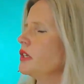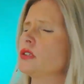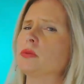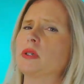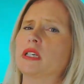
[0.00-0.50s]

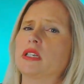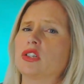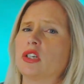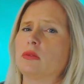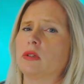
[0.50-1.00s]
things work
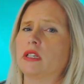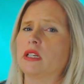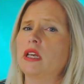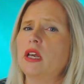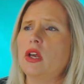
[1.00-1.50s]
in
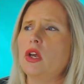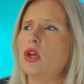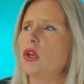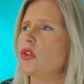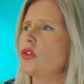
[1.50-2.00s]
generally.
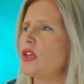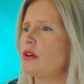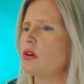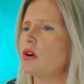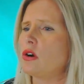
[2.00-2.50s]

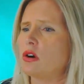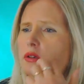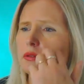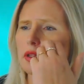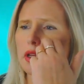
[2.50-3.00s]
There
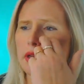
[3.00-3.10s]
are,